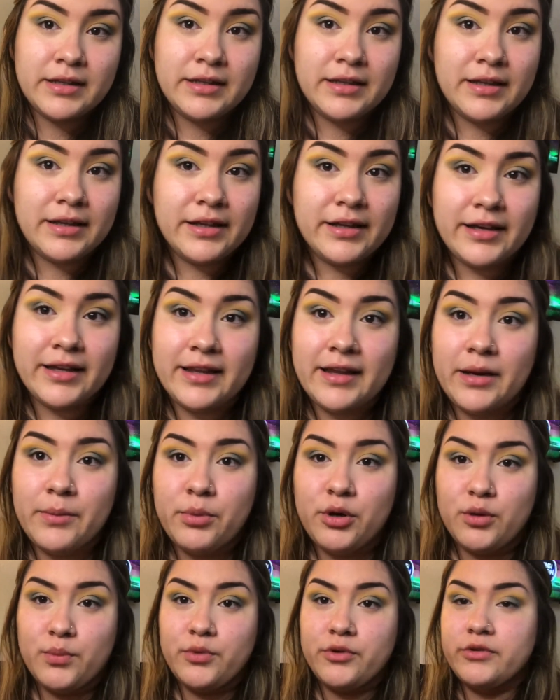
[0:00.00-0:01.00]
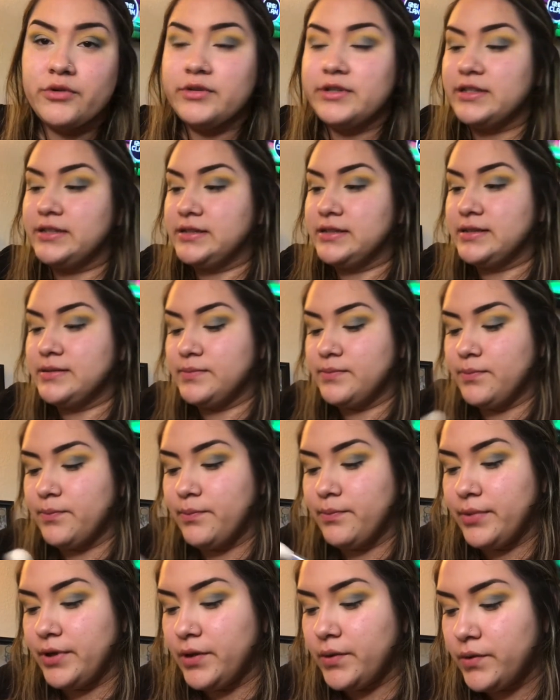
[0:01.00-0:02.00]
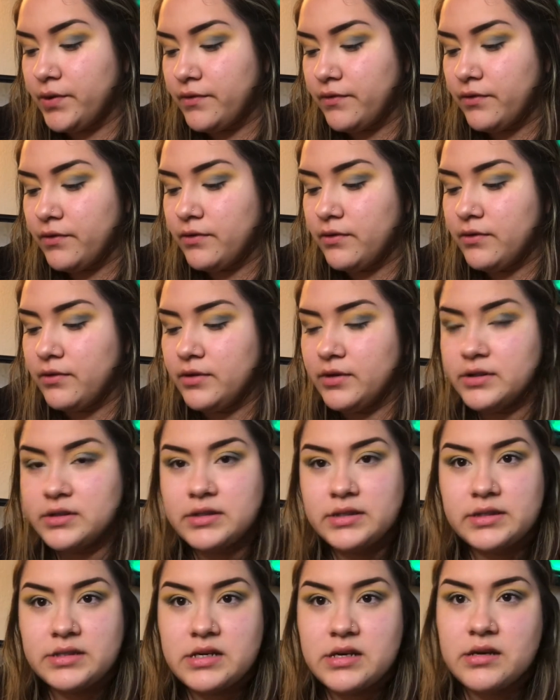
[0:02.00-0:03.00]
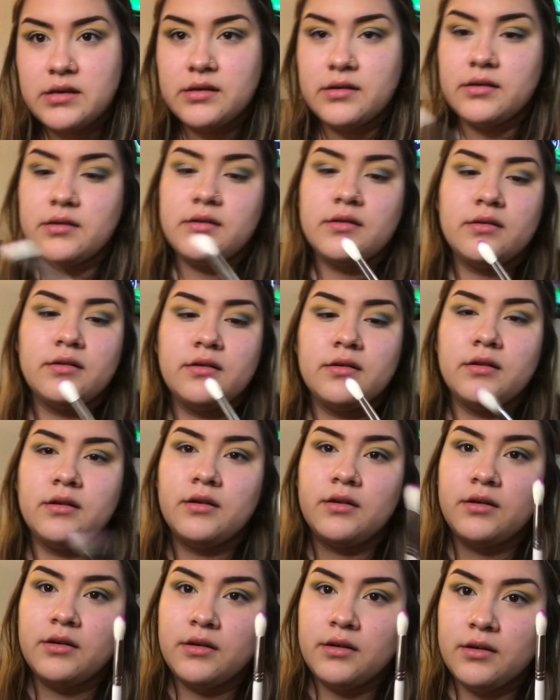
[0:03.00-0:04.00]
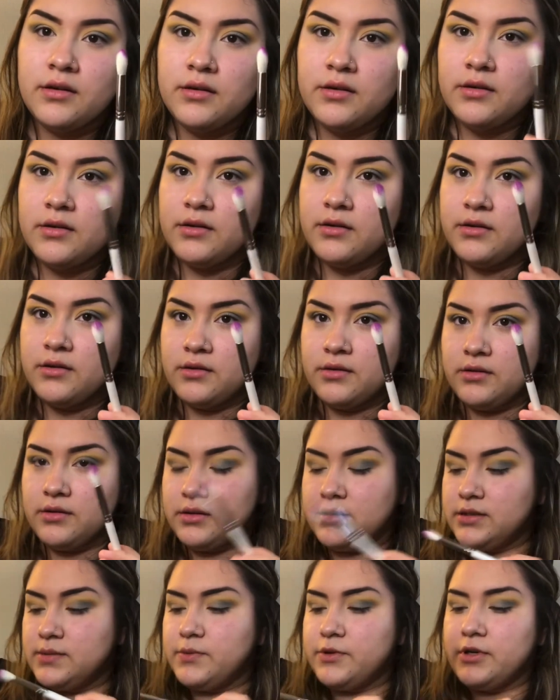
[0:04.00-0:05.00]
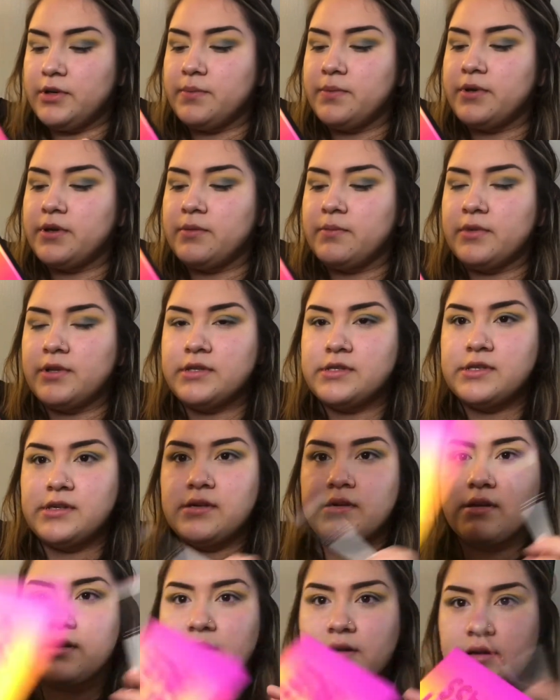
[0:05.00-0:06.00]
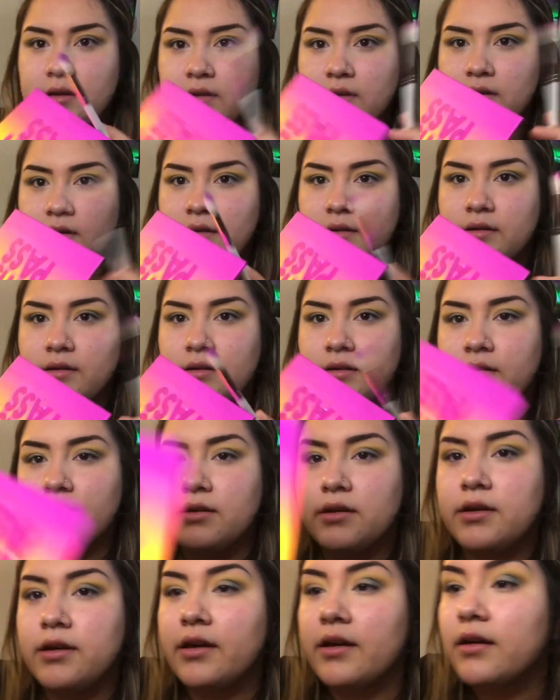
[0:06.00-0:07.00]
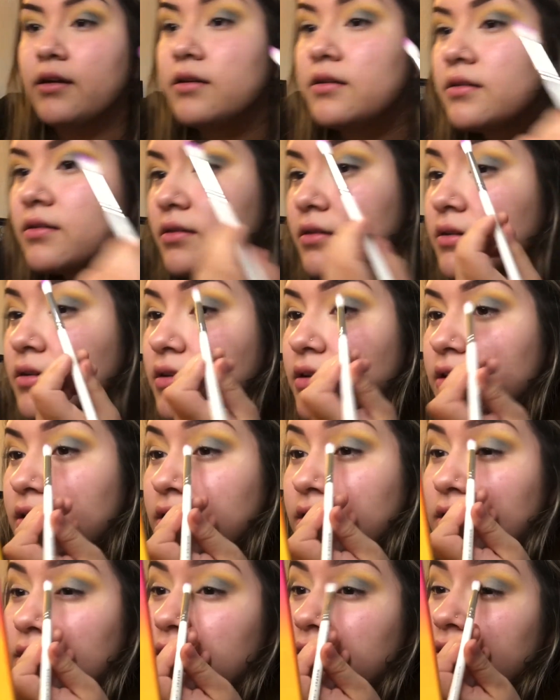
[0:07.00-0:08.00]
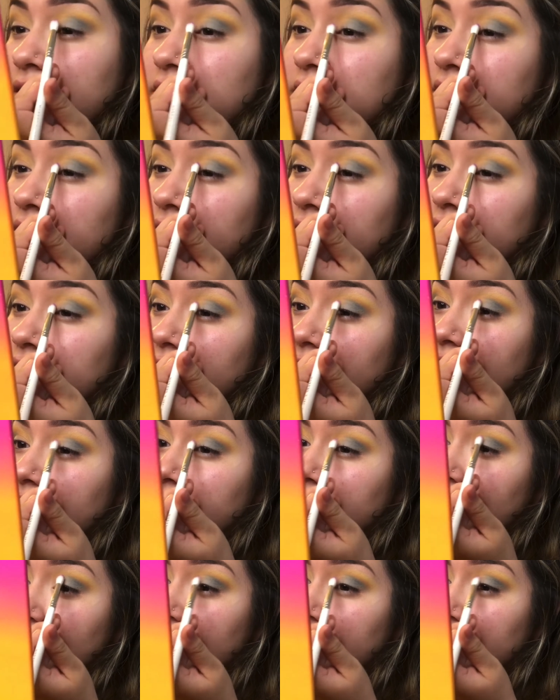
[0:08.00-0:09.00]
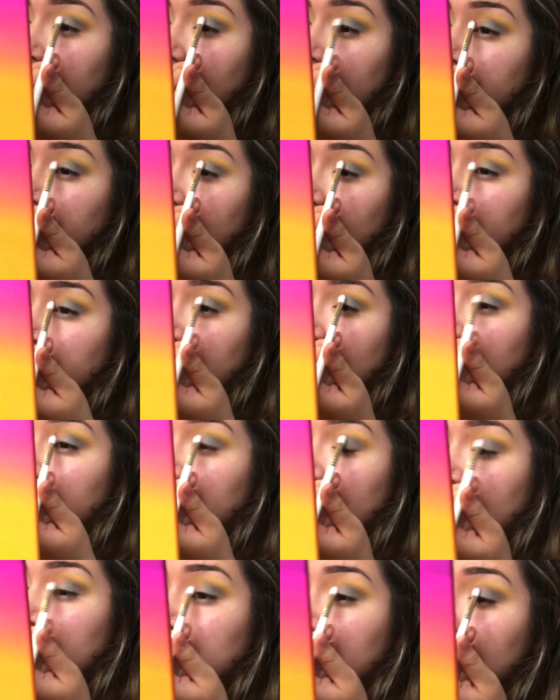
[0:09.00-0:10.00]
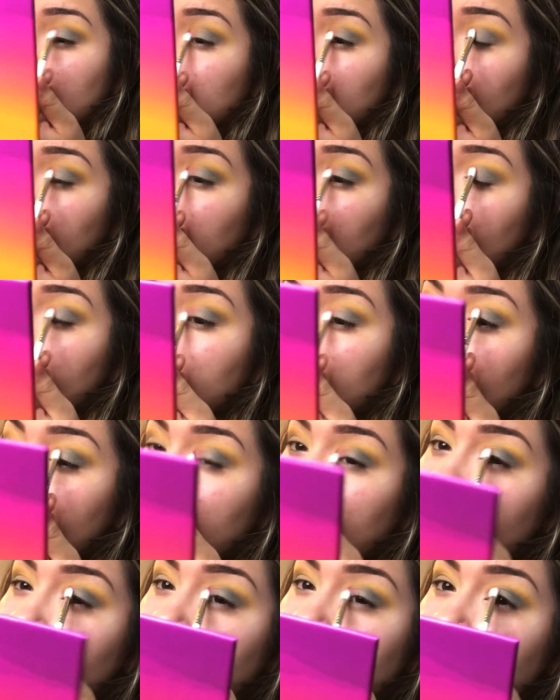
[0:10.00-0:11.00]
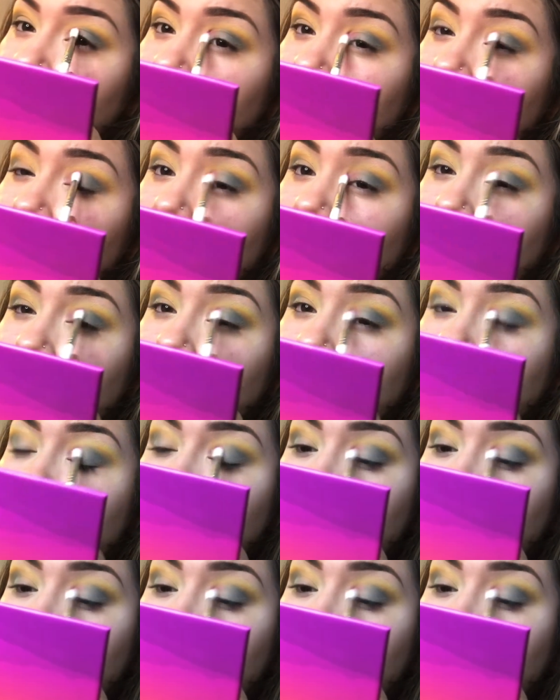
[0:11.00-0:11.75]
Look at that purple. It's beautiful. Let's see. It's pretty pigmented. Okay. Let's see. Just pop it right here.